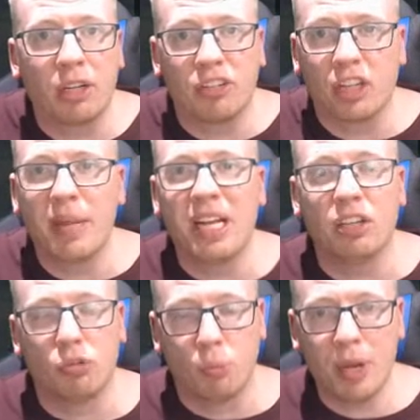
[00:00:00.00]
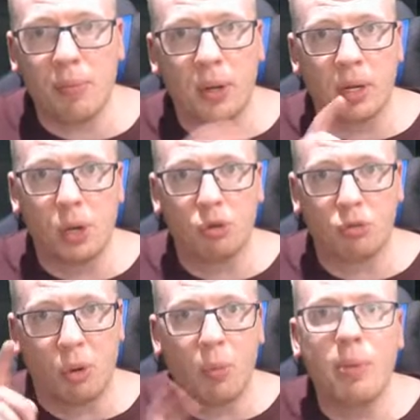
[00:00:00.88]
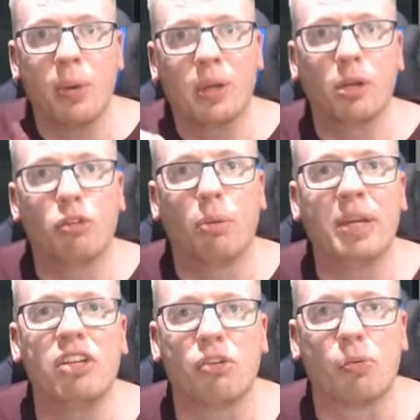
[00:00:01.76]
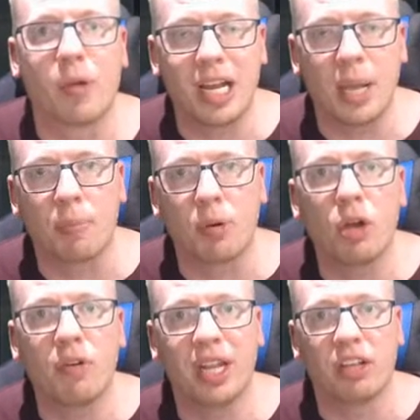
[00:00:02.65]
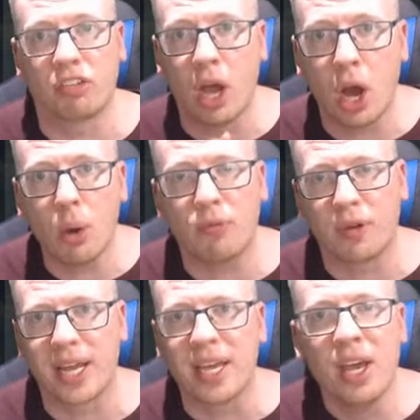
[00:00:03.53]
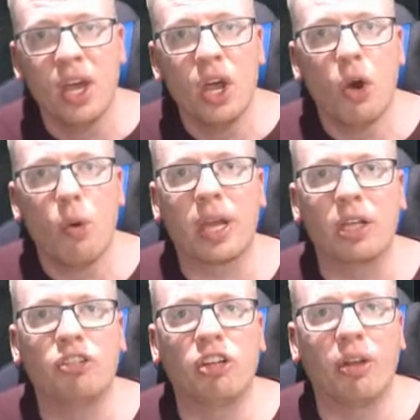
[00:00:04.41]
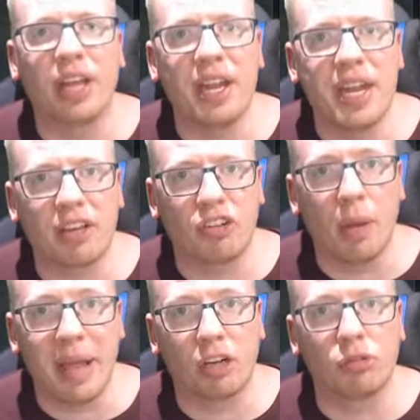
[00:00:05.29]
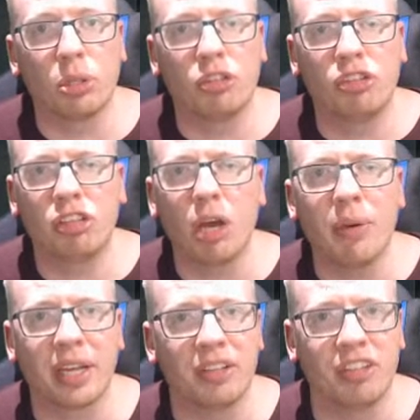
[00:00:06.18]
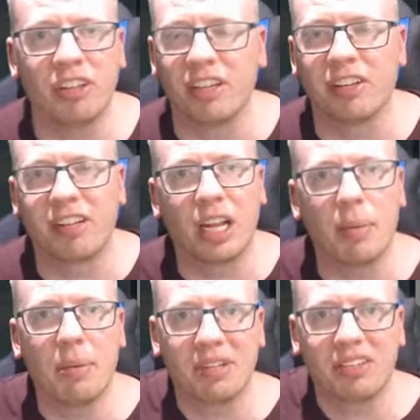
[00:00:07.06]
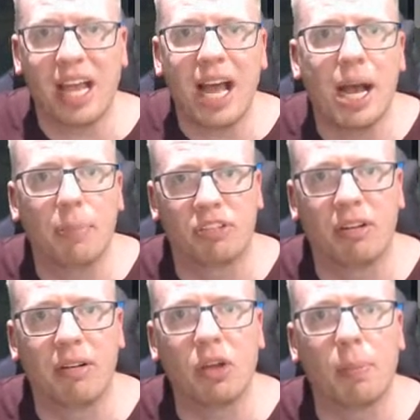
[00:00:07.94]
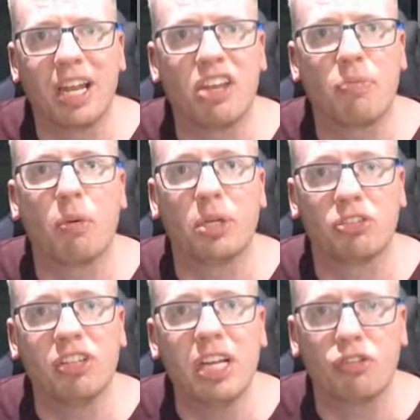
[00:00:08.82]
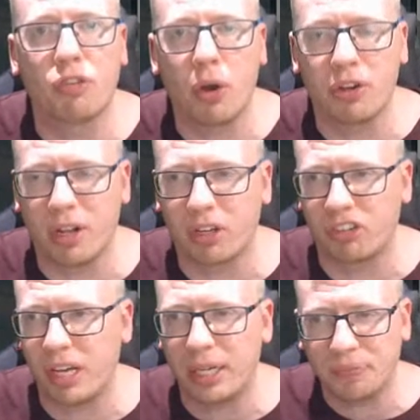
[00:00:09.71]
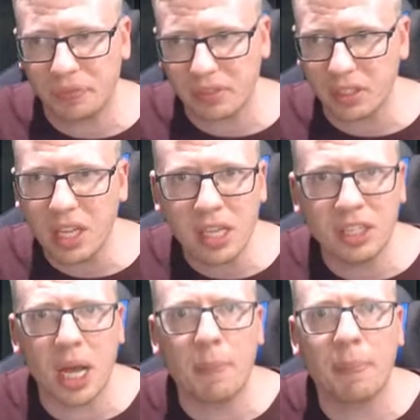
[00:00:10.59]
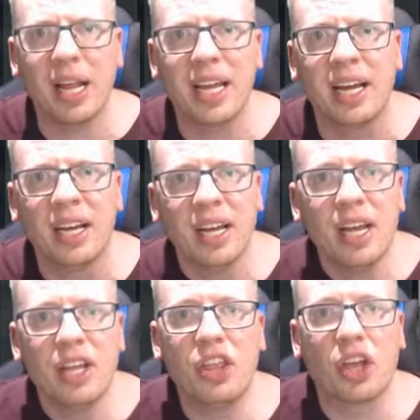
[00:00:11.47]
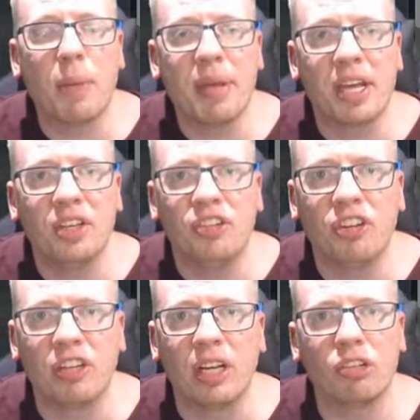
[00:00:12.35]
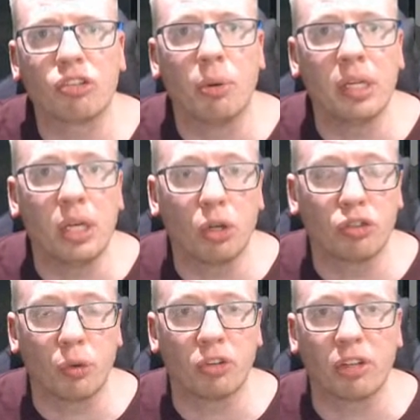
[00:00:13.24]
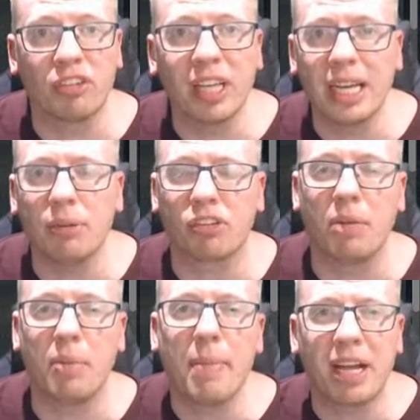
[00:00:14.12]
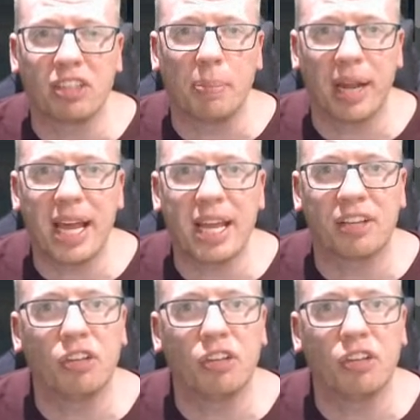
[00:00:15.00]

because at the minute it's win one, lose one, win one, lose one. We need to really improve on that. So hopefully we can start that next time out, because we're just so inconsistent still at the moment. It's absolutely unbelievable. We just need to find, like I say, that player that can be consistently scoring goals for us. I was thinking it was going to be Matty Blair, because